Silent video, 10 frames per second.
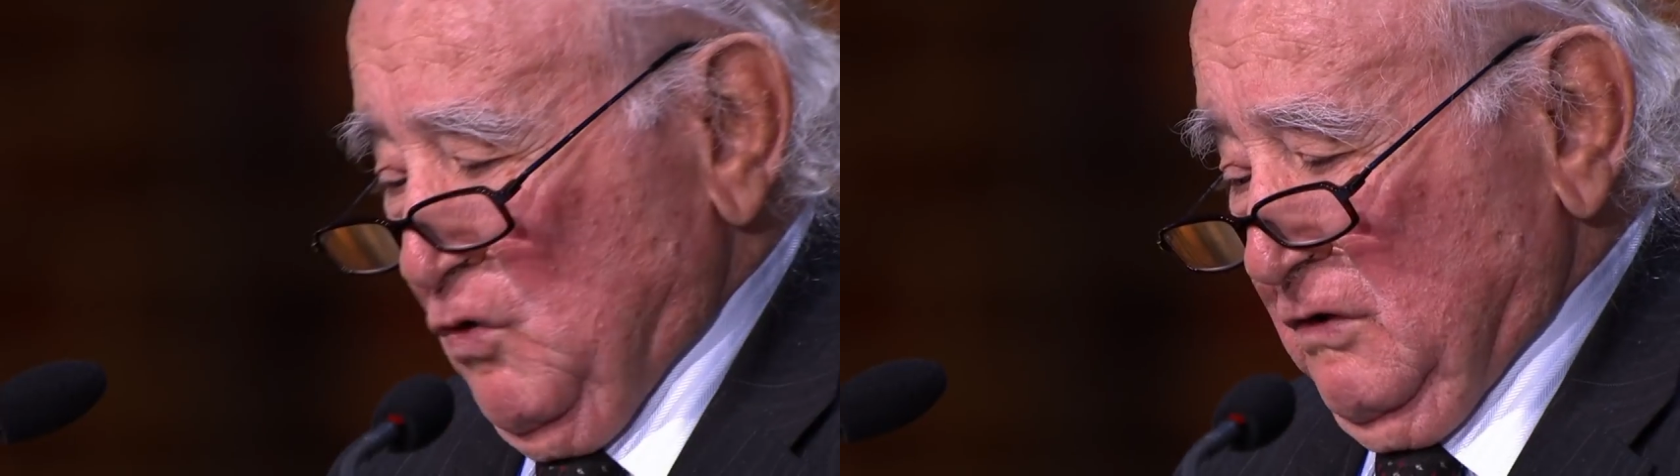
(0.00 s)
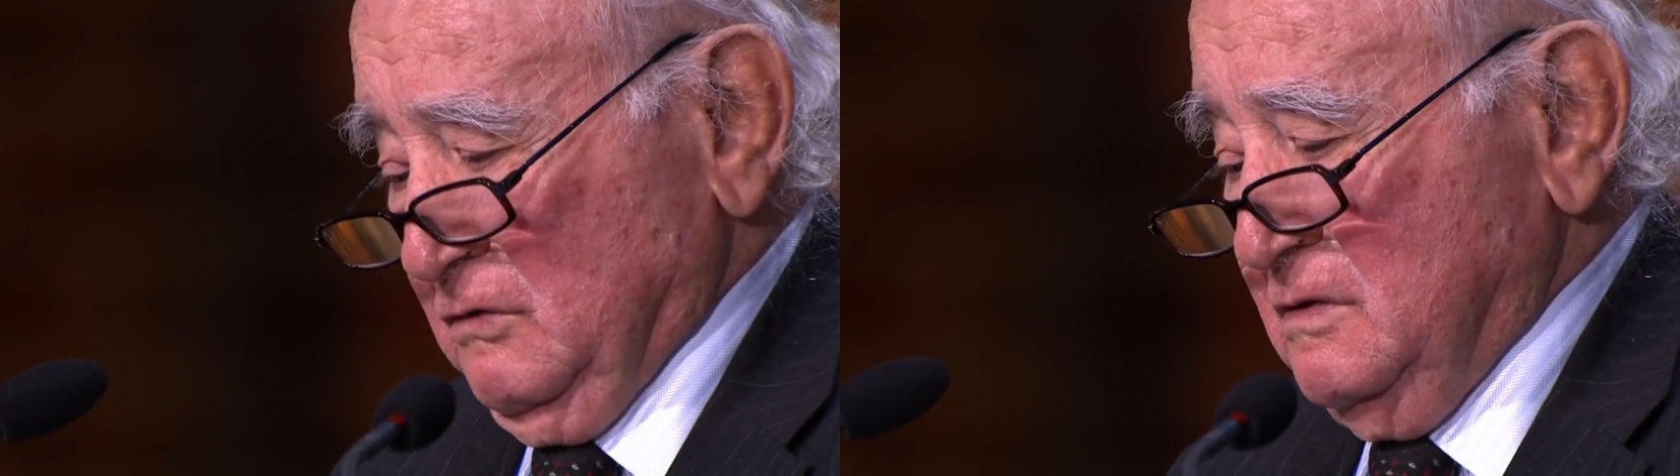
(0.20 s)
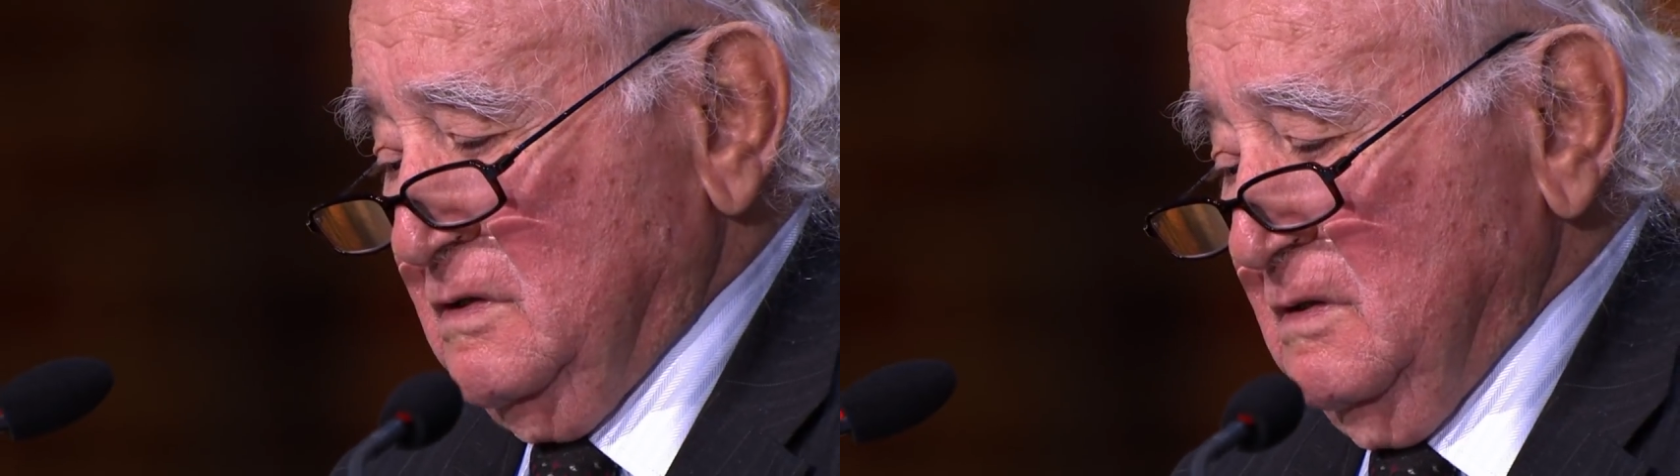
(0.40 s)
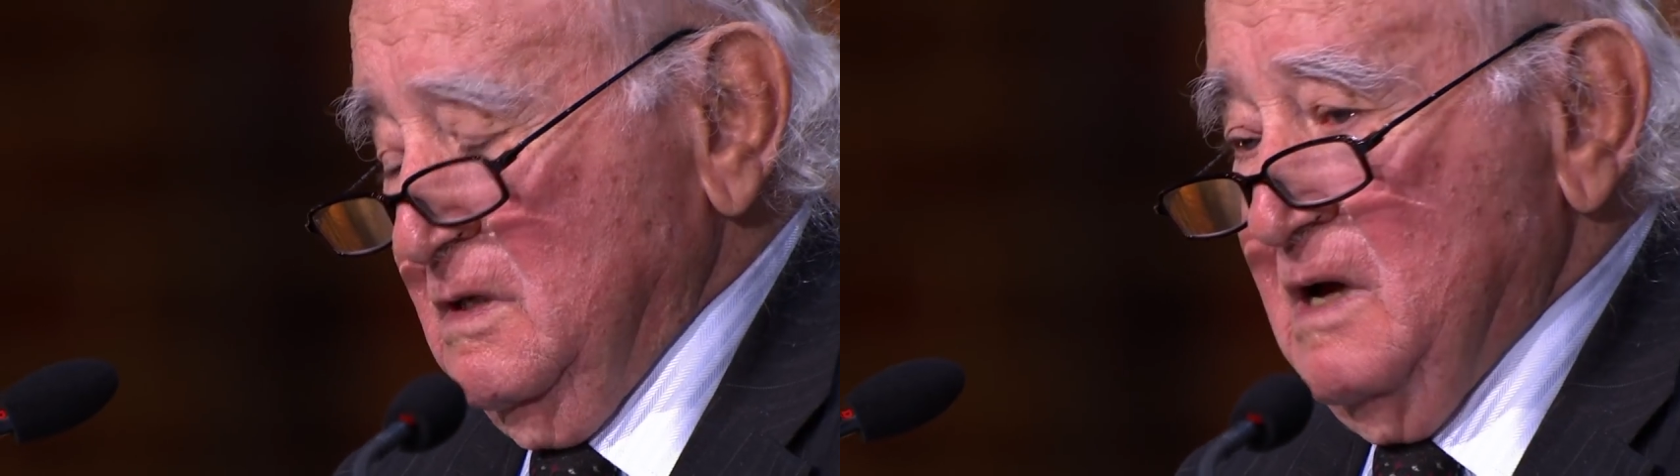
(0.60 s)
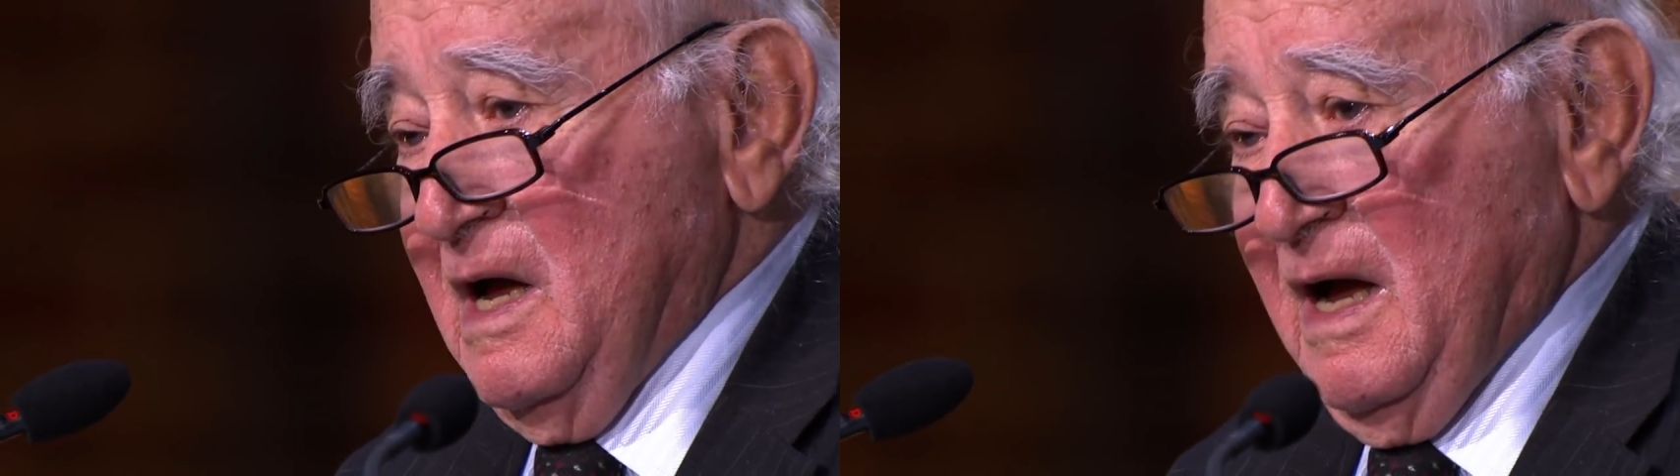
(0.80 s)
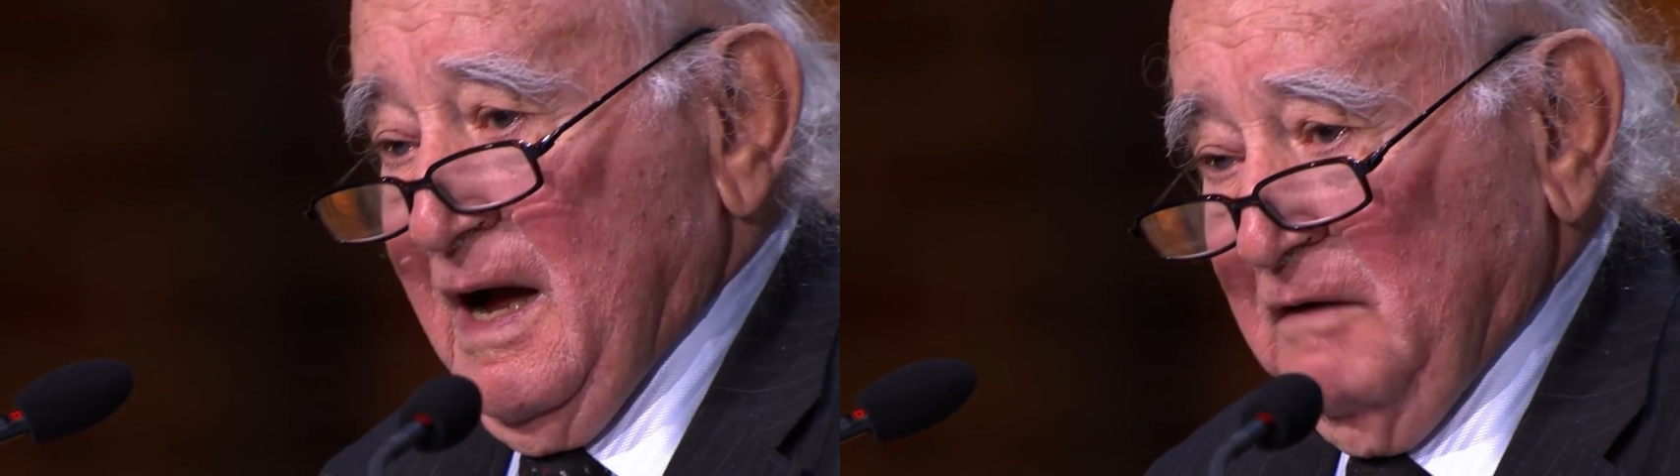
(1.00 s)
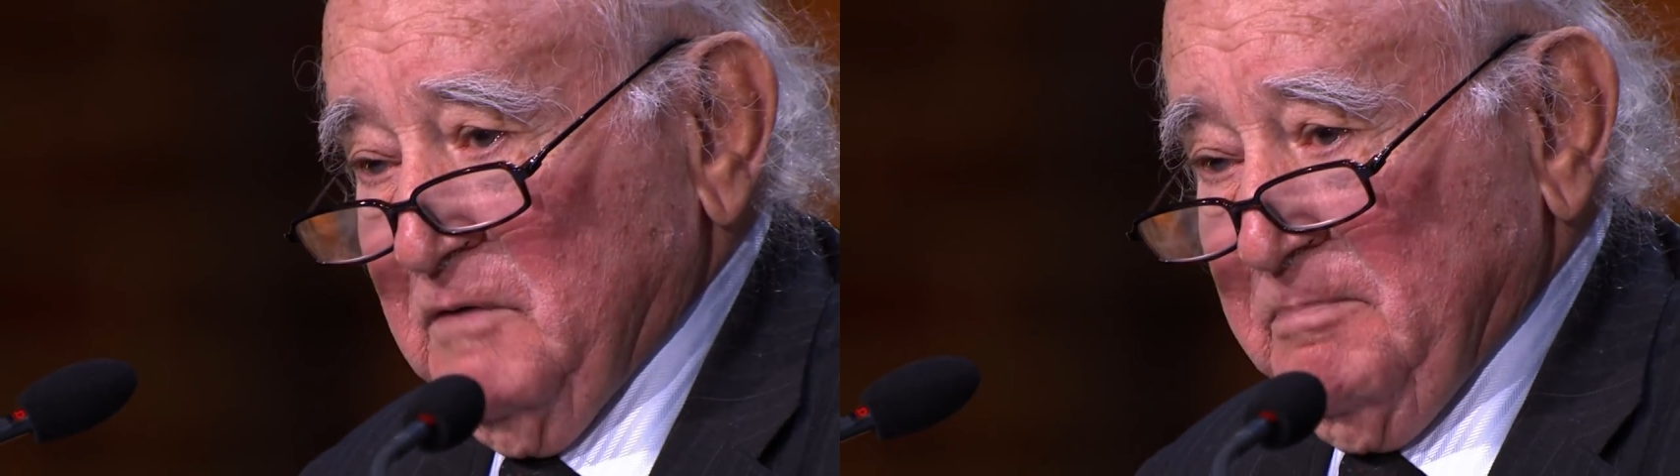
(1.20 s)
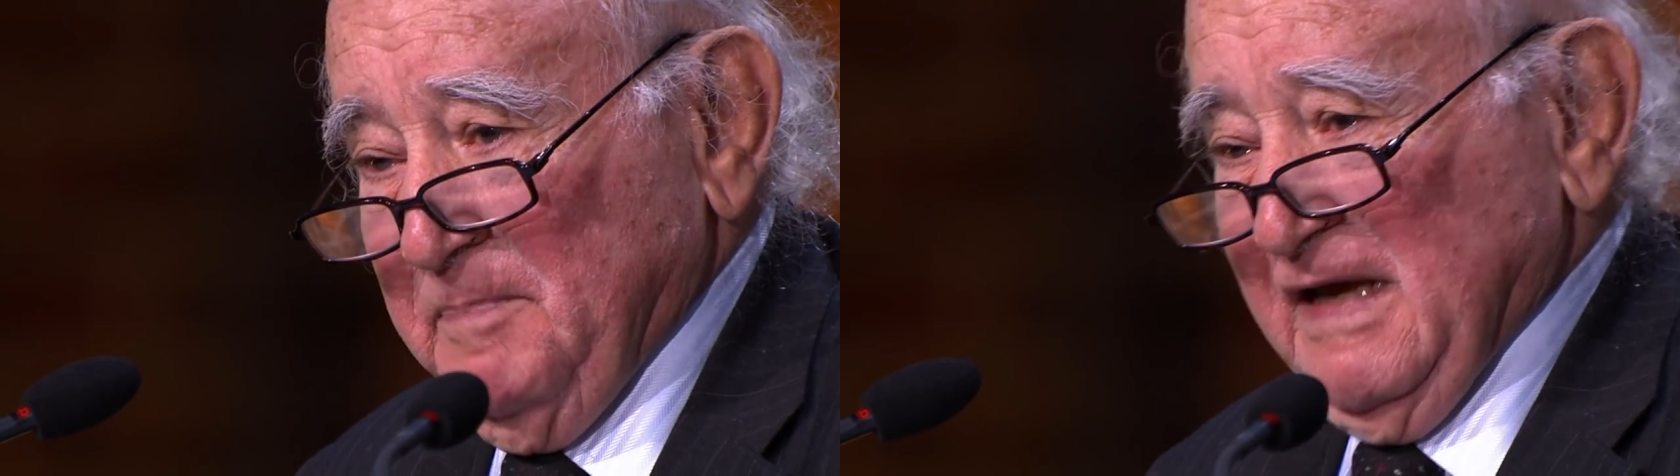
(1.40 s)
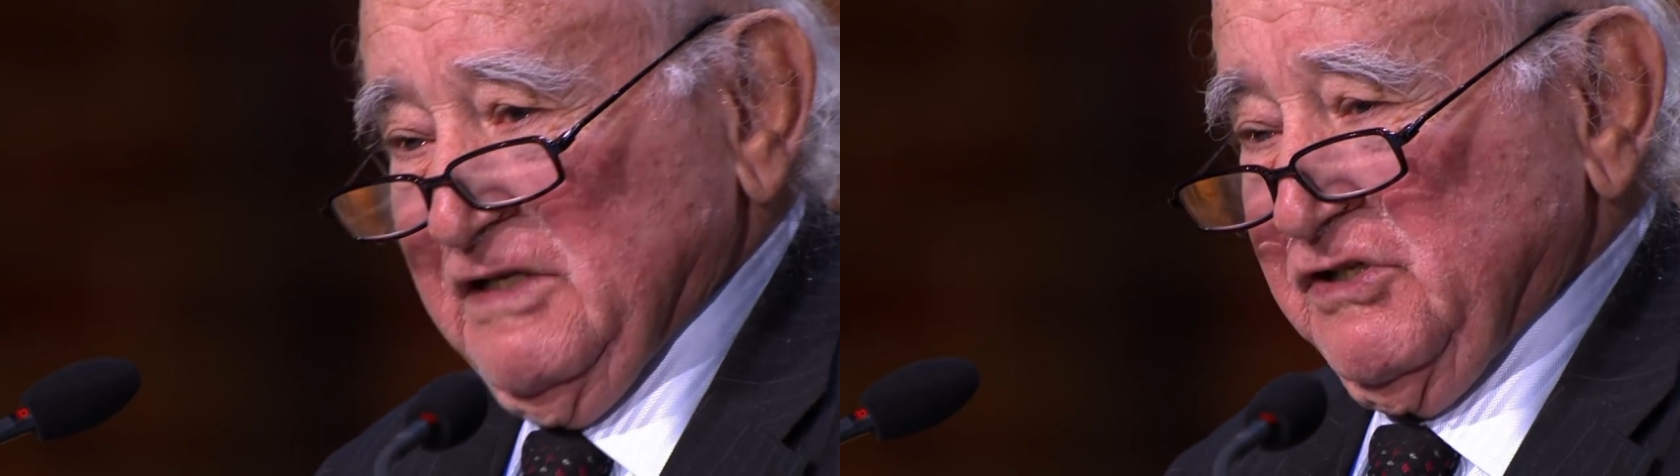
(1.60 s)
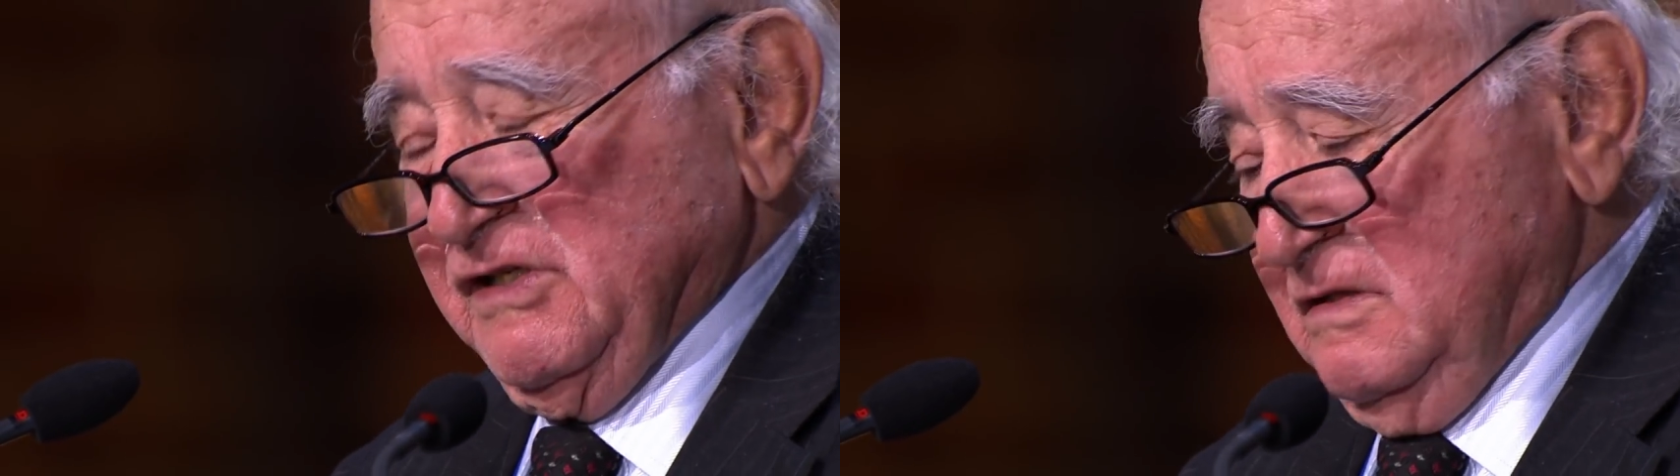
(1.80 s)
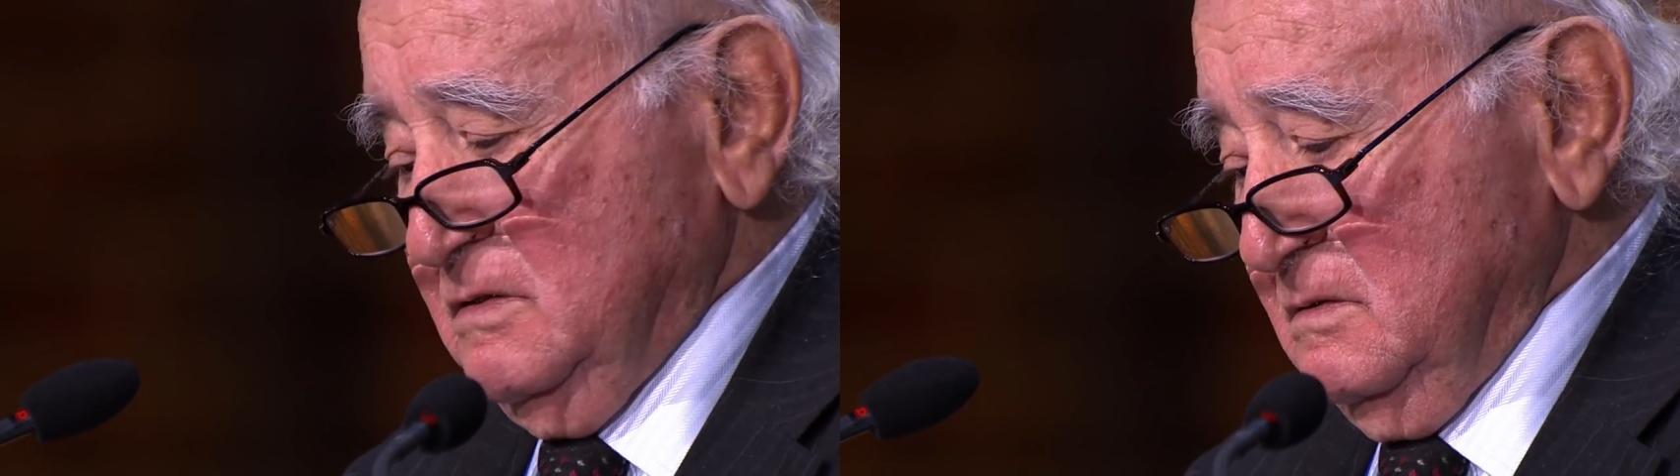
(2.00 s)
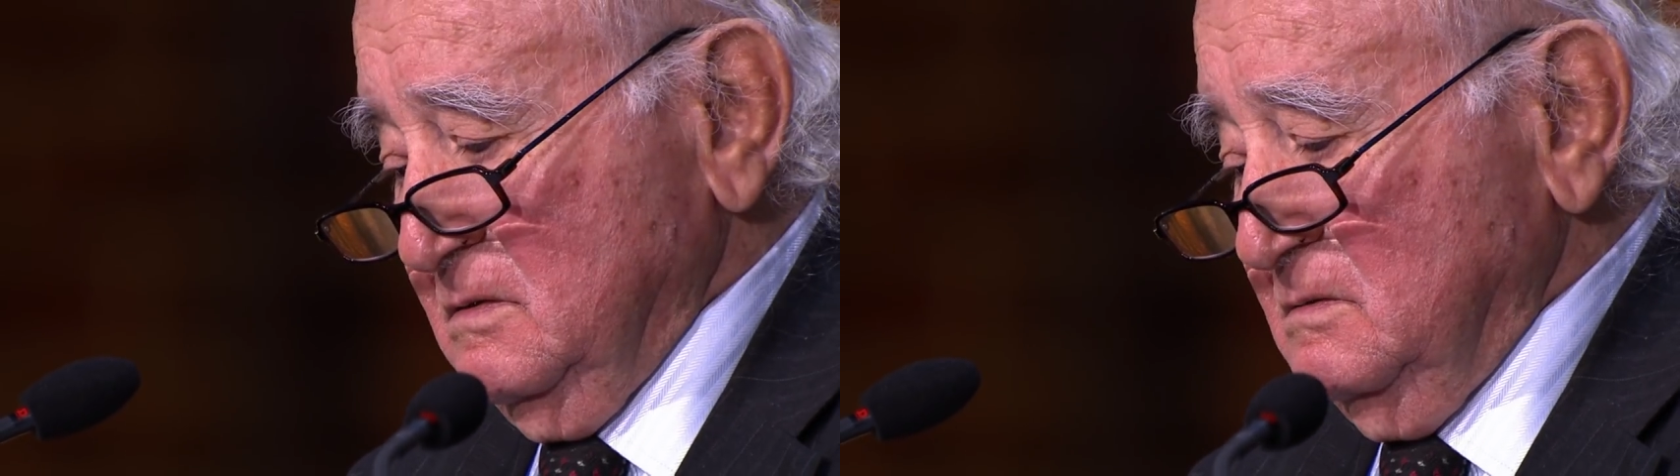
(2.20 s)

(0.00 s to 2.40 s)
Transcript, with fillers: want our past